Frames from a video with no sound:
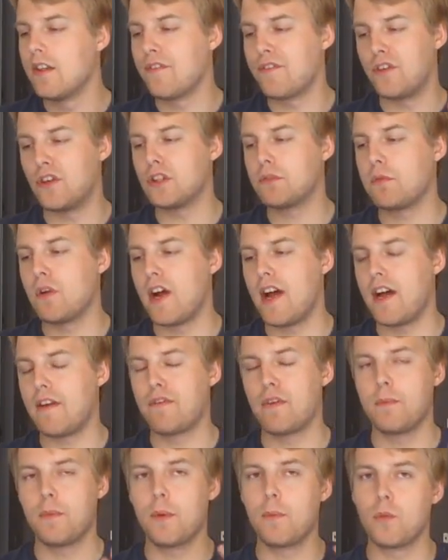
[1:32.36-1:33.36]
The first beer I
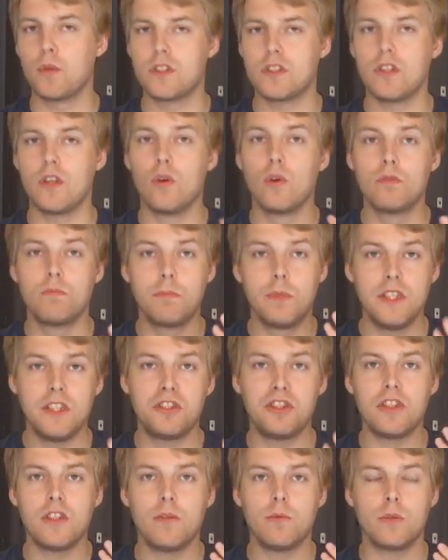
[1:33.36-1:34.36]
had from them was the Oude
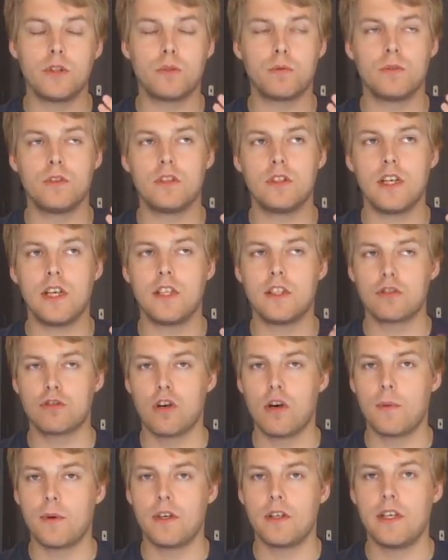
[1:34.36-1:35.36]
Gueuze, which was a
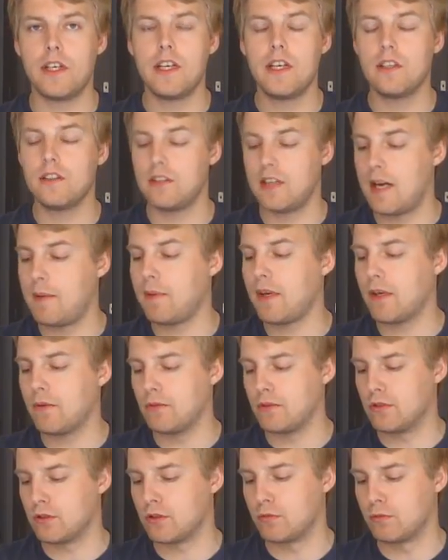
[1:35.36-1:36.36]
strawberry Lambic,
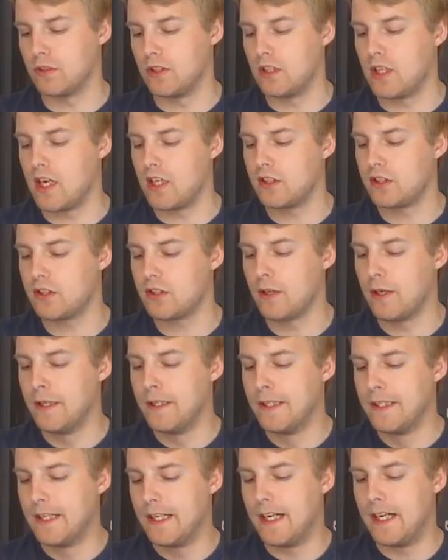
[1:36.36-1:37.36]
which was really nice.
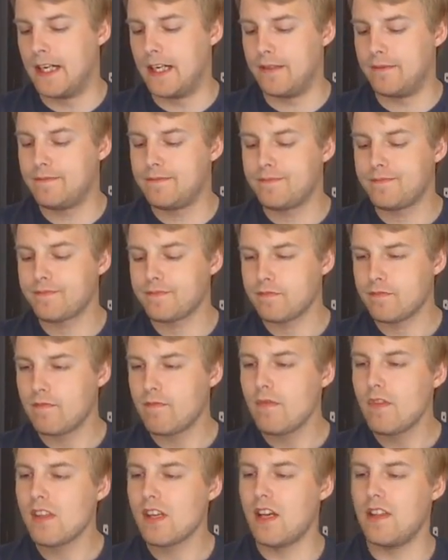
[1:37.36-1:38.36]
And
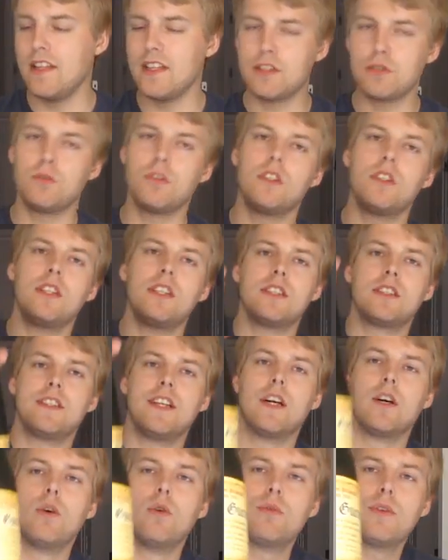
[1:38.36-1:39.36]
this one is
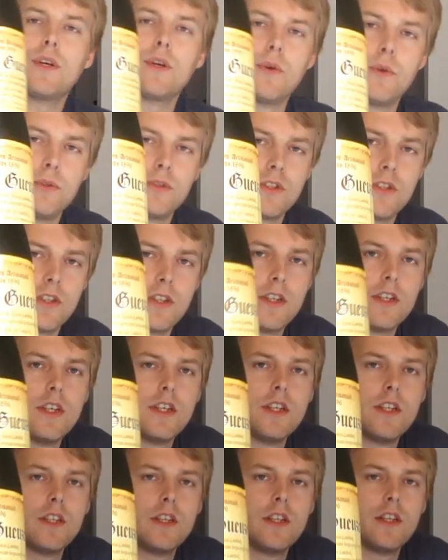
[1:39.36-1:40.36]
their Oude Gueuze.
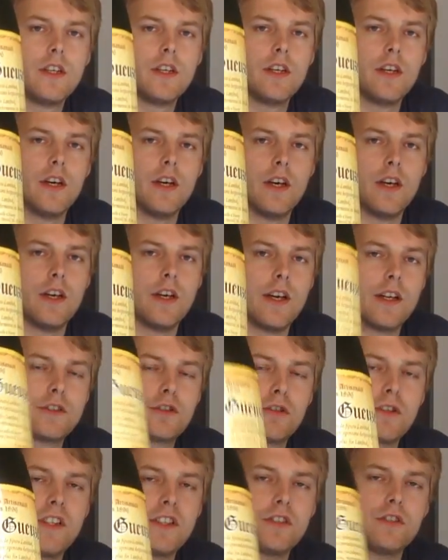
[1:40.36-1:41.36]
A
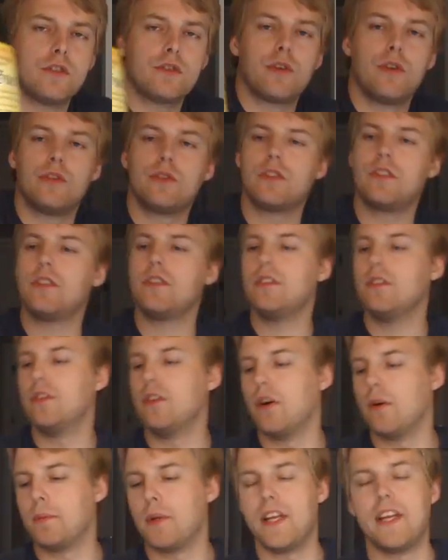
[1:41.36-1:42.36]
traditional Gueuze,
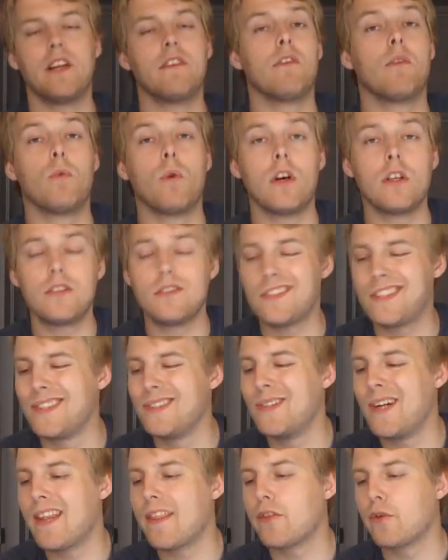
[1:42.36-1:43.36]
a blend of a 1,
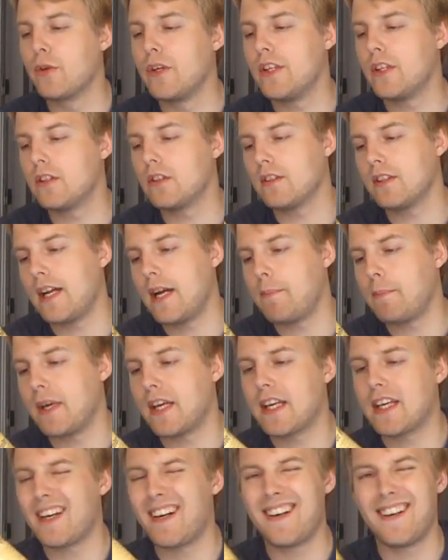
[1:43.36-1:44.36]
2, and 3-year
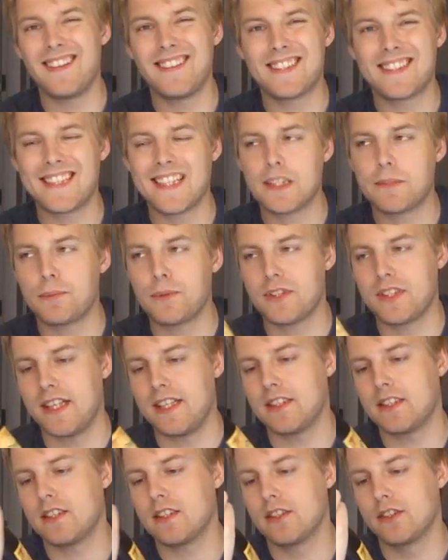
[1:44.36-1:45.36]
Lambic, around
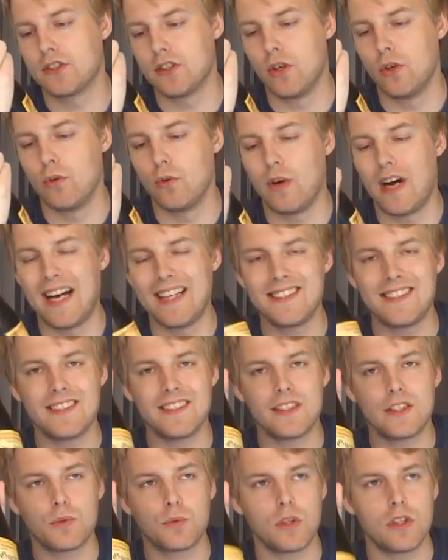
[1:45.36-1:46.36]
6%. So
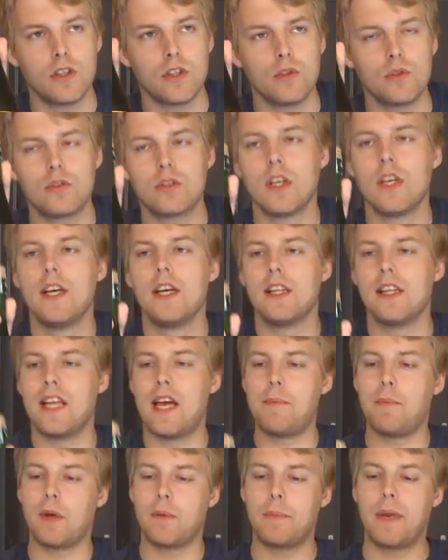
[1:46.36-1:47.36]
Hanssens is one of those
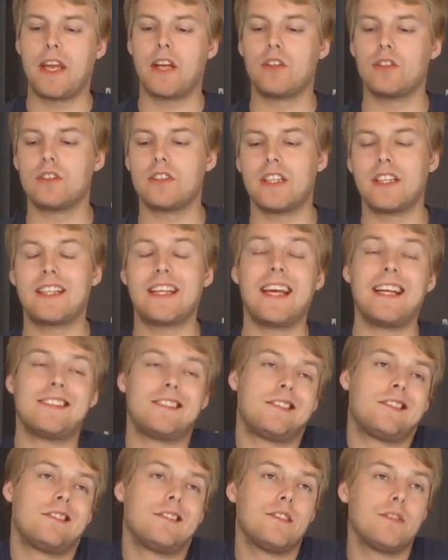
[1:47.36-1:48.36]
Lambic makers that
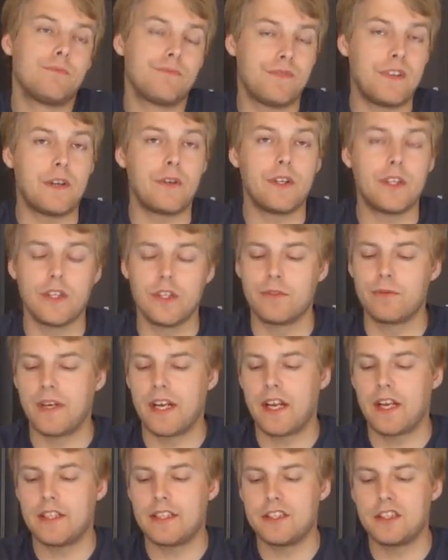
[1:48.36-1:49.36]
gets very good
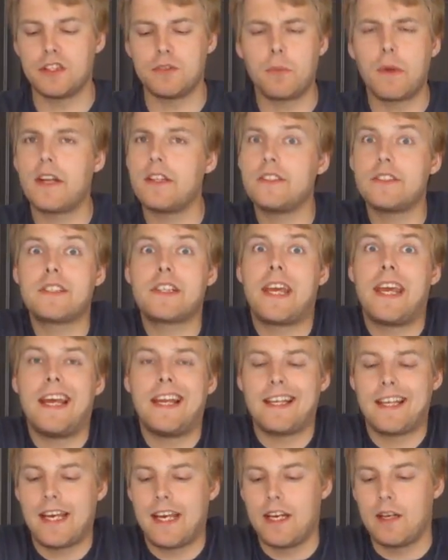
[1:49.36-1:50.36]
recognition, but I just
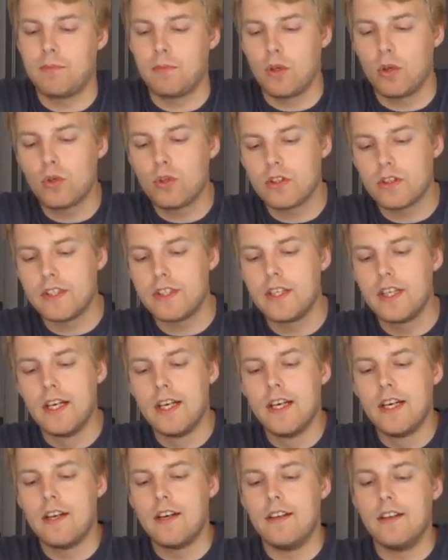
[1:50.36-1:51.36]
can't get them locally.
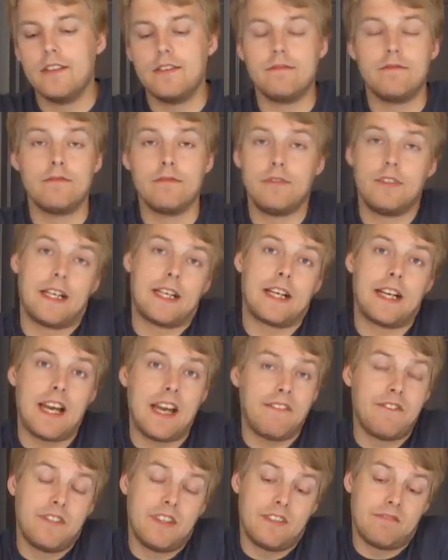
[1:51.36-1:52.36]
And like, I
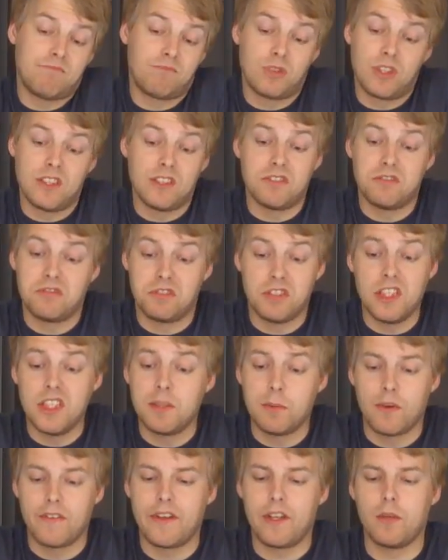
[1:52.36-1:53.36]
haven't really seen
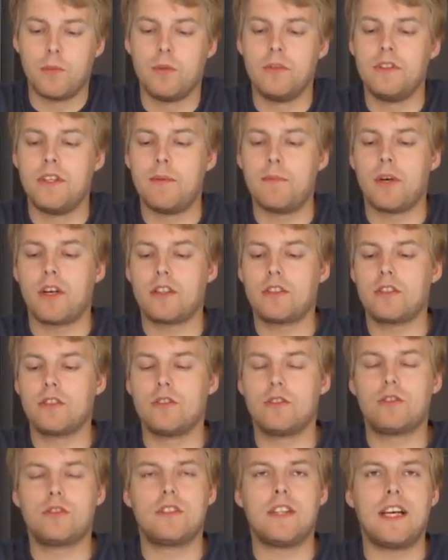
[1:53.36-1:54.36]
them available in Denmark, so
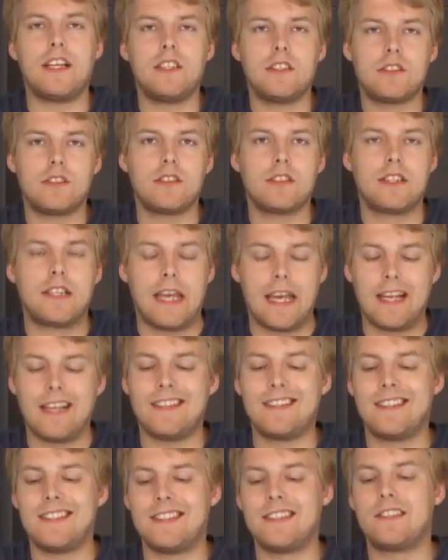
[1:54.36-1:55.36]
it's nice to
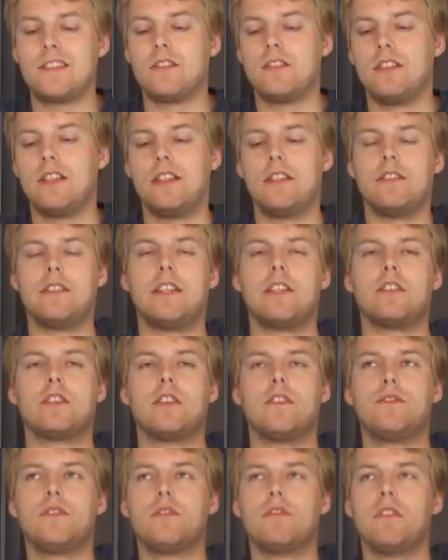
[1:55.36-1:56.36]
get their
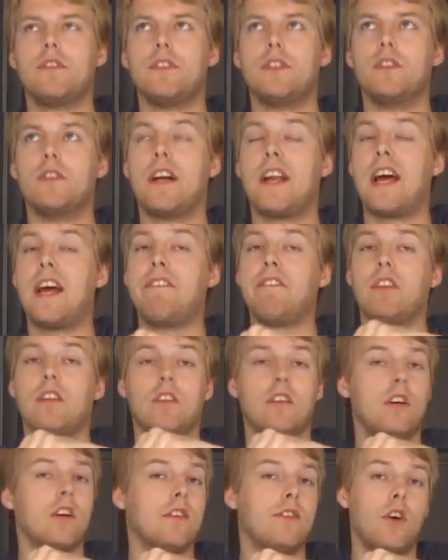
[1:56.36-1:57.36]
stuff to review. And I have a
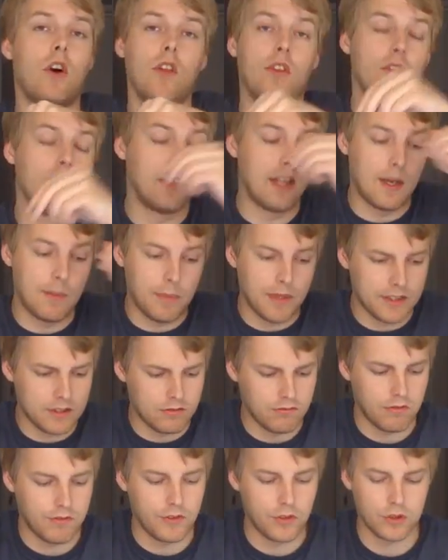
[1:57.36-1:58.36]
lot of other Lambics
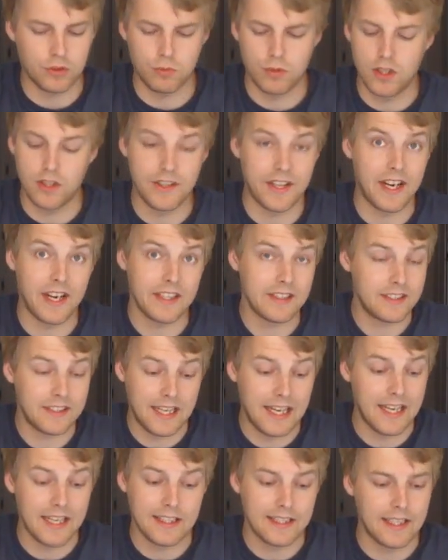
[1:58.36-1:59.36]
to review as well that I
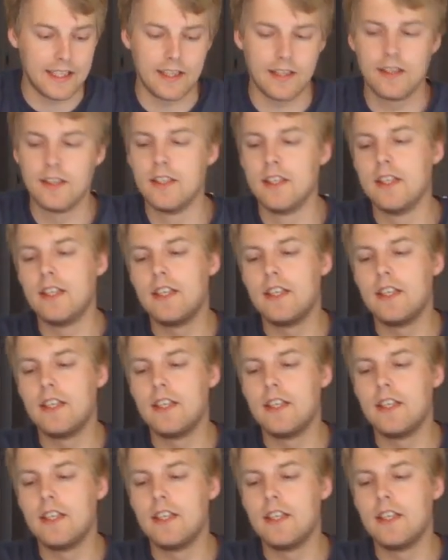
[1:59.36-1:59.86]
can't get